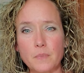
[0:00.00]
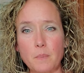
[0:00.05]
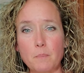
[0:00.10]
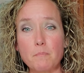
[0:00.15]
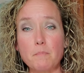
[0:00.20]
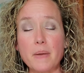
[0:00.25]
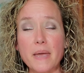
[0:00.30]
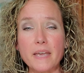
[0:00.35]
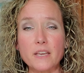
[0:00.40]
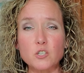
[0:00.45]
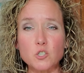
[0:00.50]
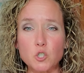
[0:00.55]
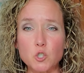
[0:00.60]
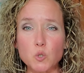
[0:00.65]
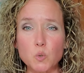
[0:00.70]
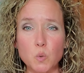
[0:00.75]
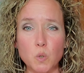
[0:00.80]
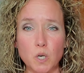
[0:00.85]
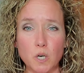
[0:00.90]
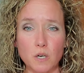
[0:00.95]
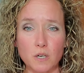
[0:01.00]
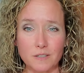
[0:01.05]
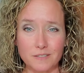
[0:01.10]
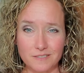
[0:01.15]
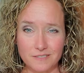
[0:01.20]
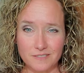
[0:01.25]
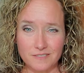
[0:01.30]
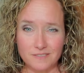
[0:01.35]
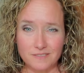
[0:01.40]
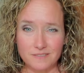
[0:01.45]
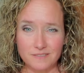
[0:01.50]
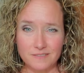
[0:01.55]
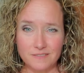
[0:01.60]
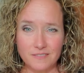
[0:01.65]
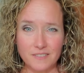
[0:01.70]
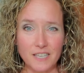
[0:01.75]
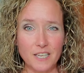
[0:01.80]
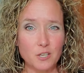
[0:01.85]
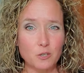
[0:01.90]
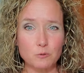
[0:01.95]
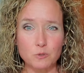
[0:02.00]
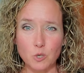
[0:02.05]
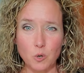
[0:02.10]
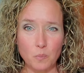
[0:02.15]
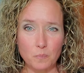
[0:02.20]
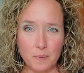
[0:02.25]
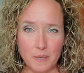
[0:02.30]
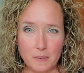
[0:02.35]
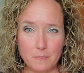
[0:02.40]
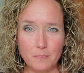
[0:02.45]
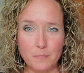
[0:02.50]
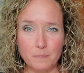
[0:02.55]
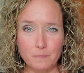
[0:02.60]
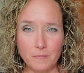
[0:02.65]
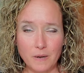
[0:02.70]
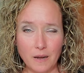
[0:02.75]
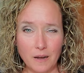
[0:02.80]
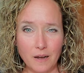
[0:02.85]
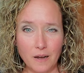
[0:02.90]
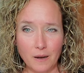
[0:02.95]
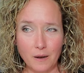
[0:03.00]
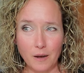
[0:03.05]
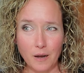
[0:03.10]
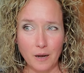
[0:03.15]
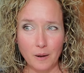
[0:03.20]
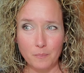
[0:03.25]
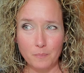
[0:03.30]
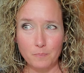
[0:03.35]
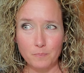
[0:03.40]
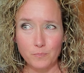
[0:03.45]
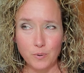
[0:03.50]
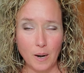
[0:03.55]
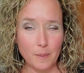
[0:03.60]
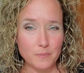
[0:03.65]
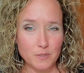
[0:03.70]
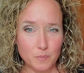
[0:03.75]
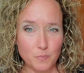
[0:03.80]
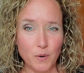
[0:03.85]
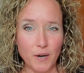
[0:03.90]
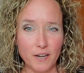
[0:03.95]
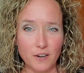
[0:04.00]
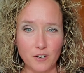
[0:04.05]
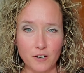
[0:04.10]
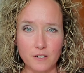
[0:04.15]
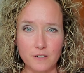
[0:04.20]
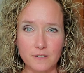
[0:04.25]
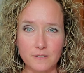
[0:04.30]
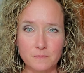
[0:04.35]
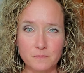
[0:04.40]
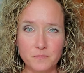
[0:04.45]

Make sure that you don't be a promise breaker.